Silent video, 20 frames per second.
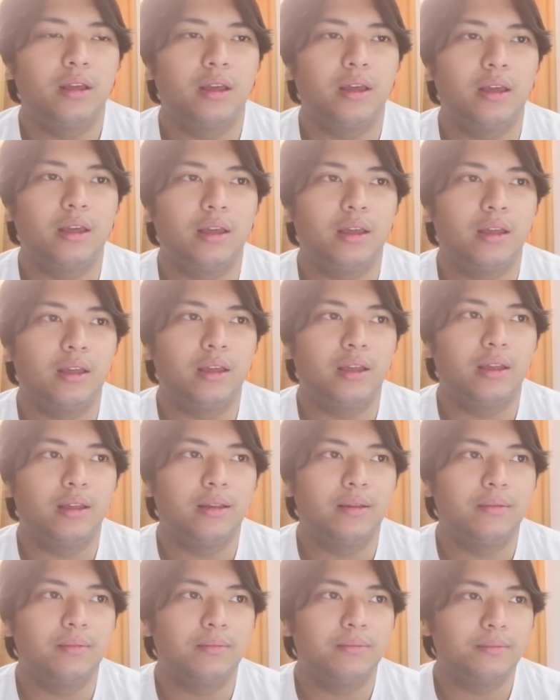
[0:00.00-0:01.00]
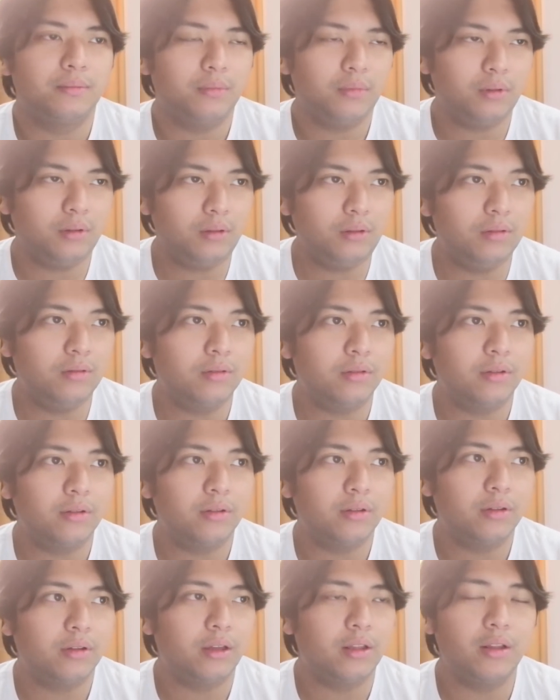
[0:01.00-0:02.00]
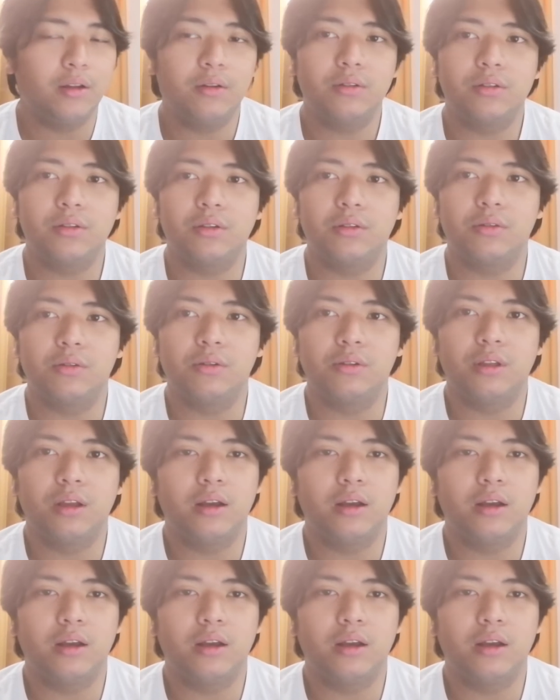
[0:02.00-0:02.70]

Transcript: And and also to